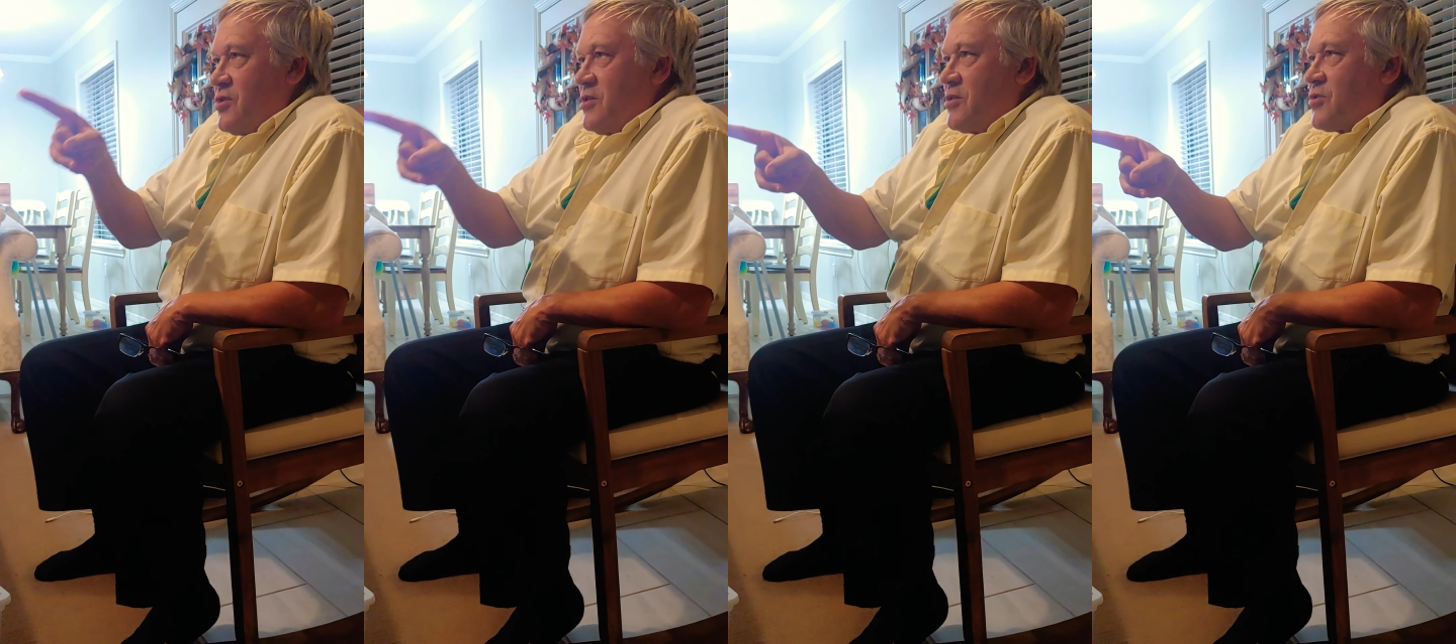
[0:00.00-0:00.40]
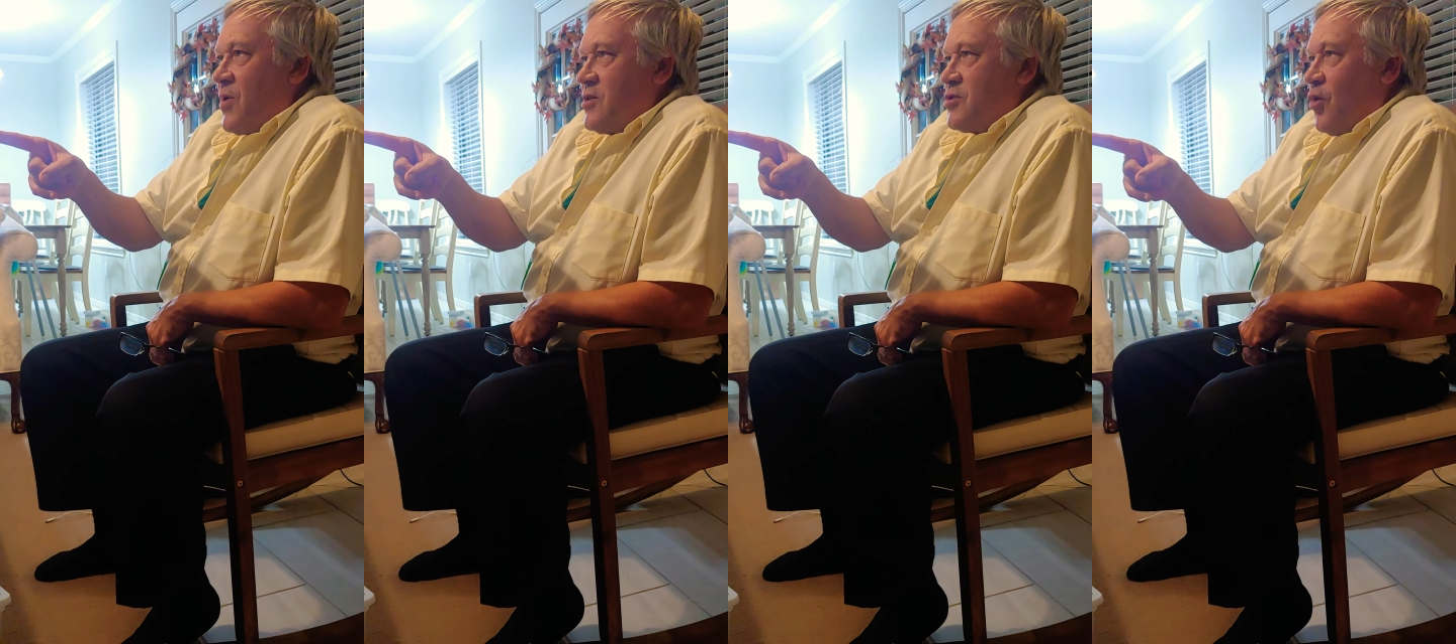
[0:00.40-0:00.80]
Jesus
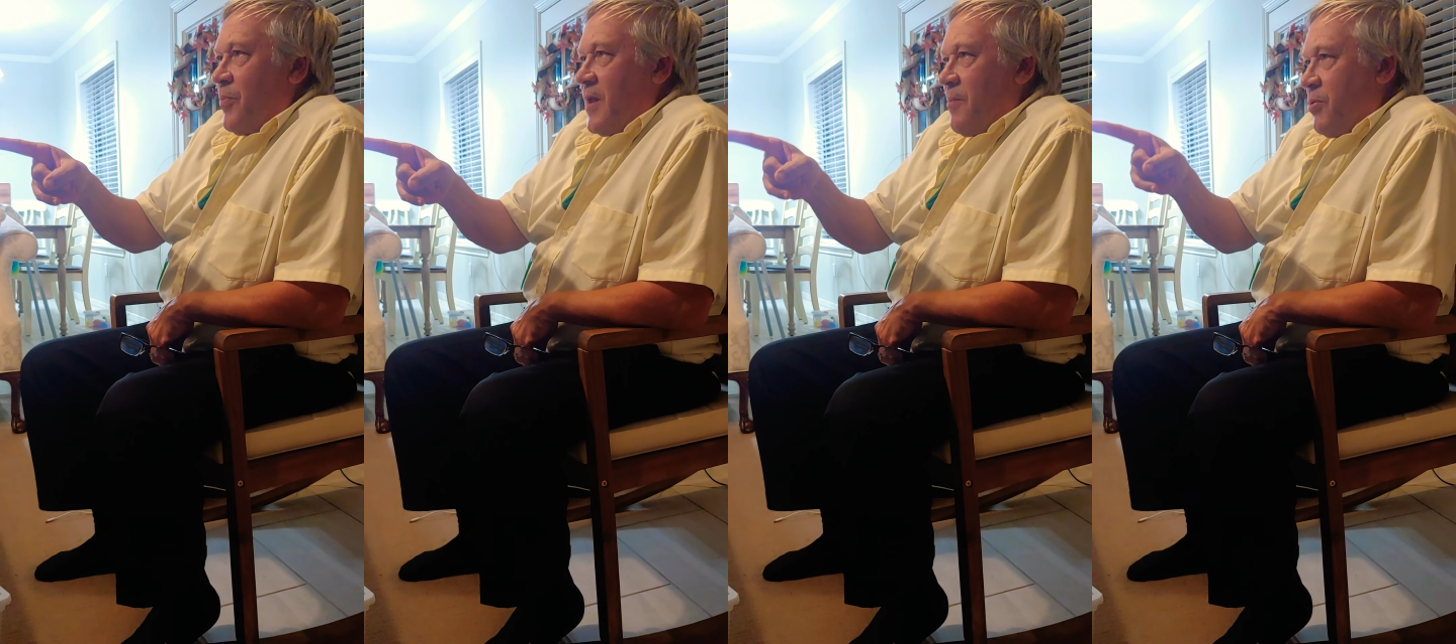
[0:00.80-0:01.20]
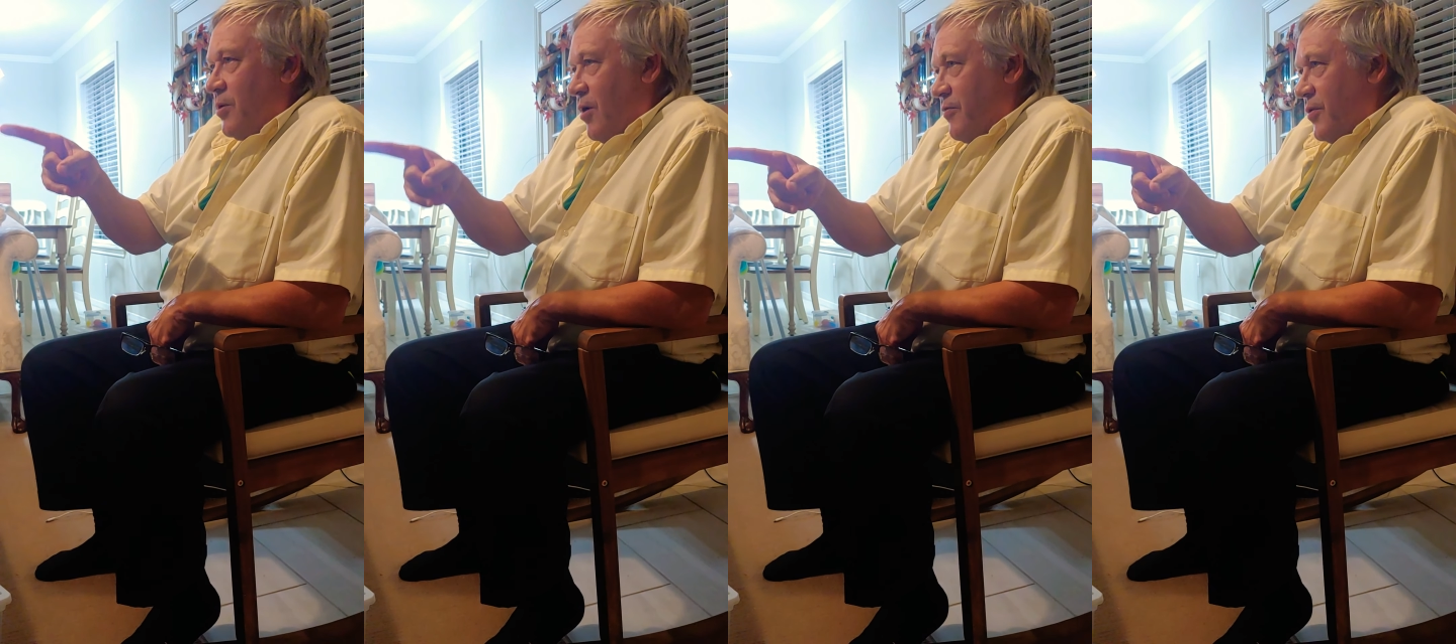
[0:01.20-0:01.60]
Christ told me to
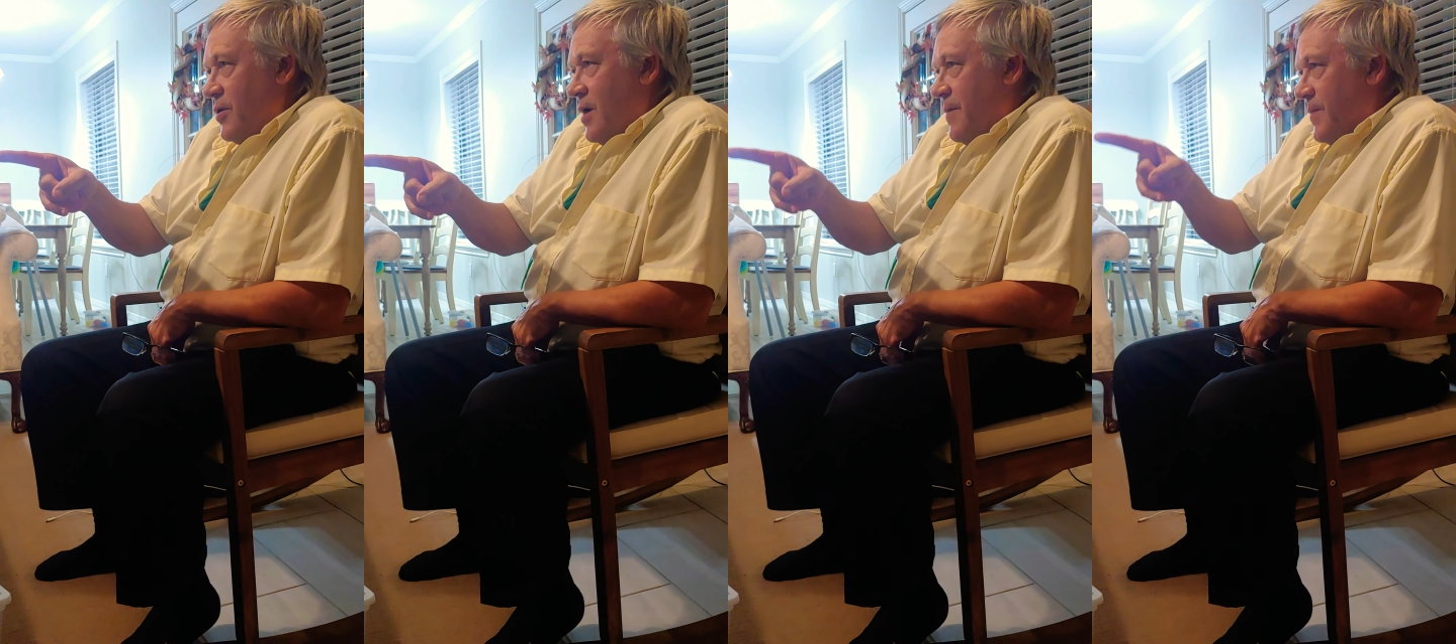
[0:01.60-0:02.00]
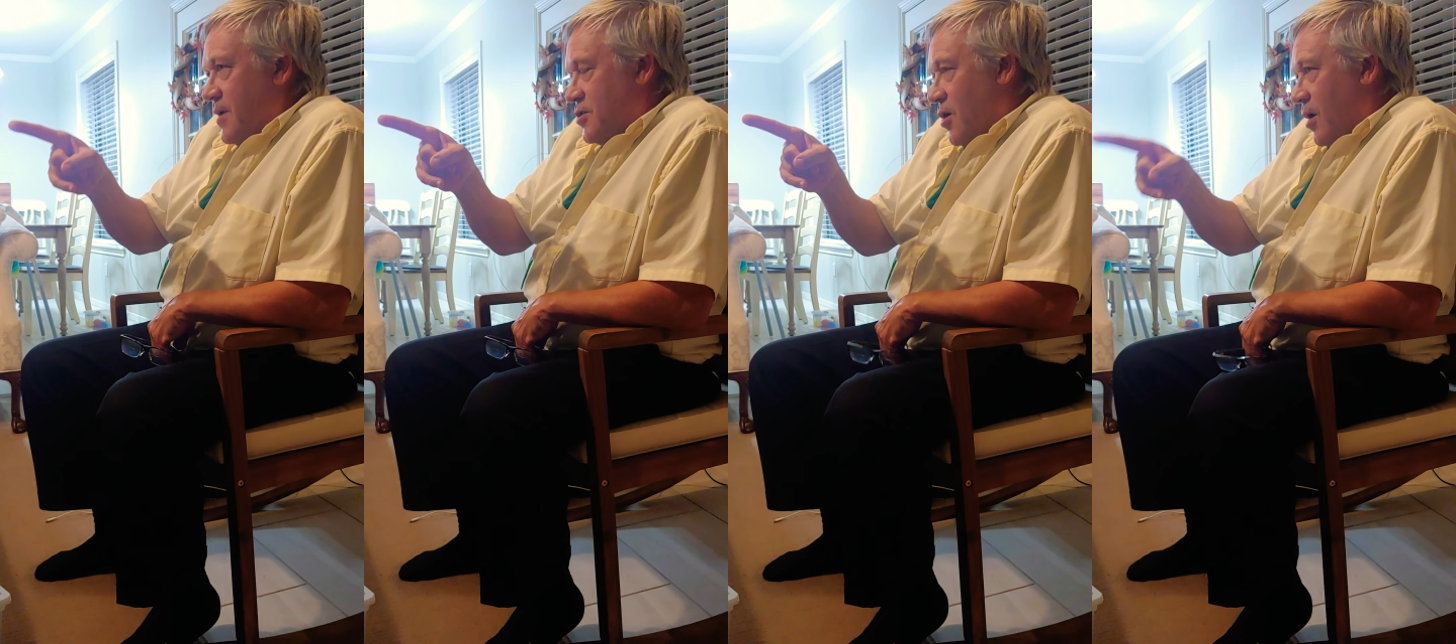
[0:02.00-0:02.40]
pull over, that
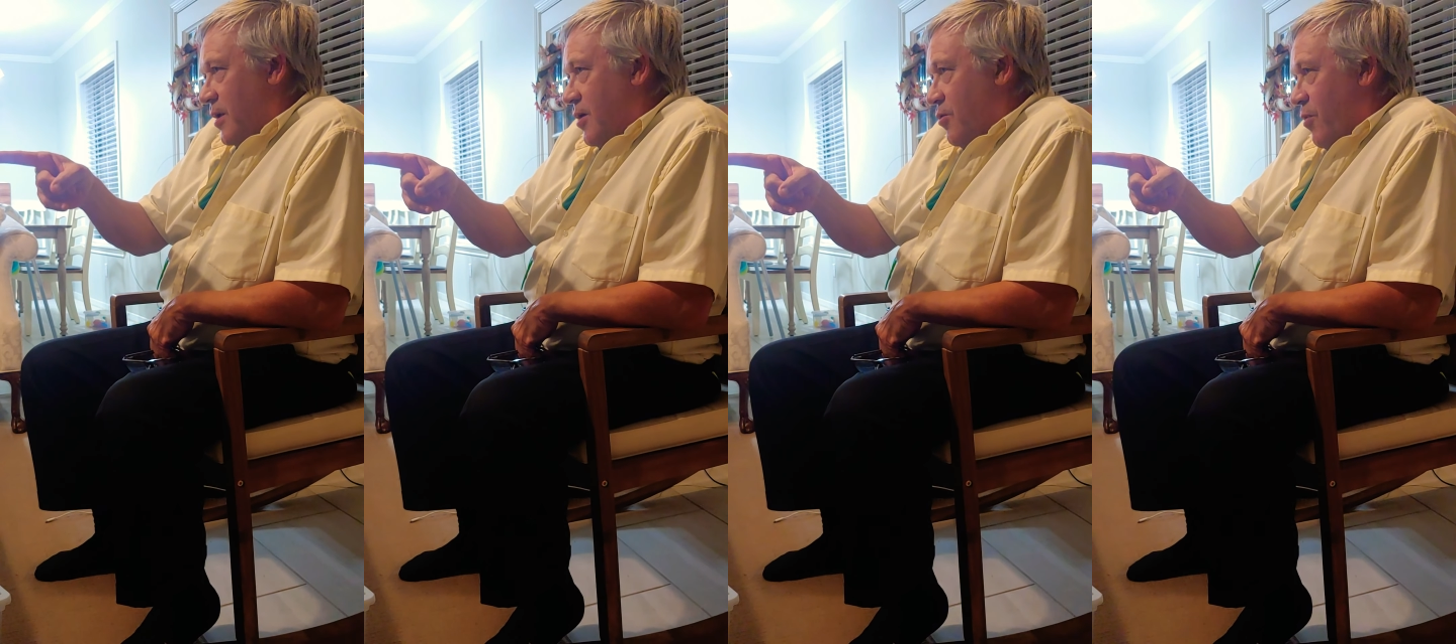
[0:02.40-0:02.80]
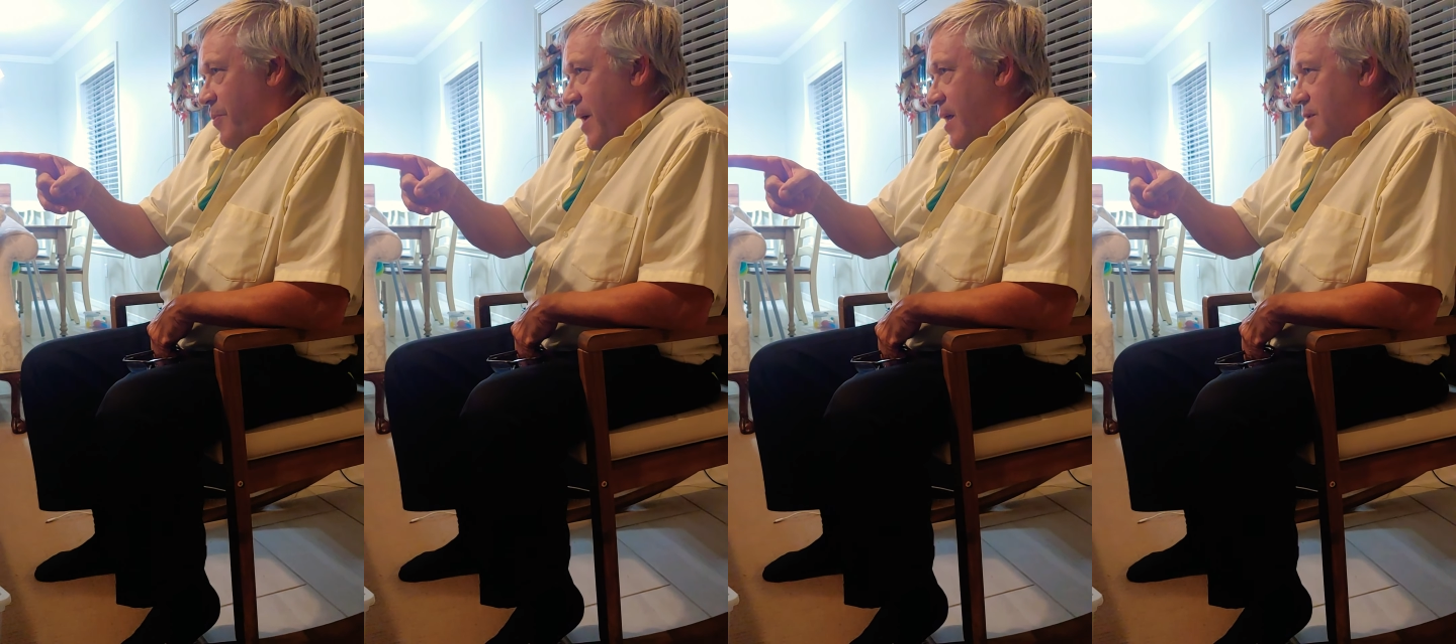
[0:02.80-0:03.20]
he's calling you to
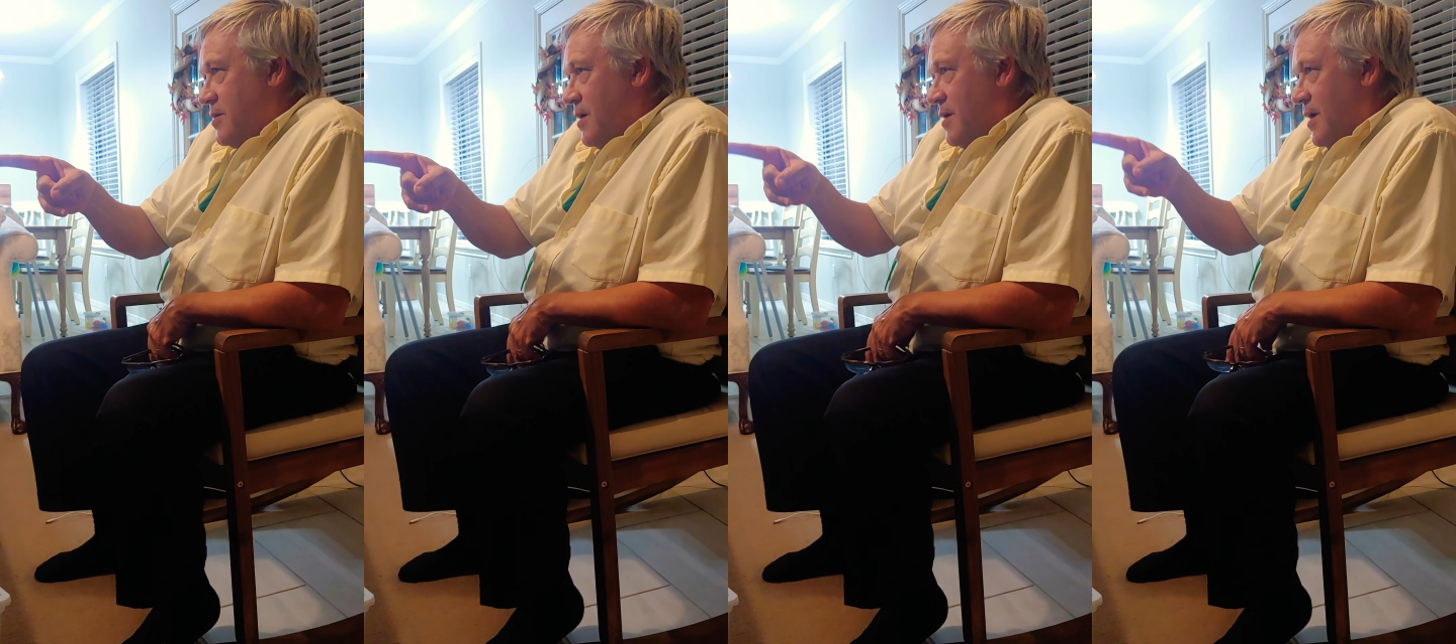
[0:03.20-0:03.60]
repent.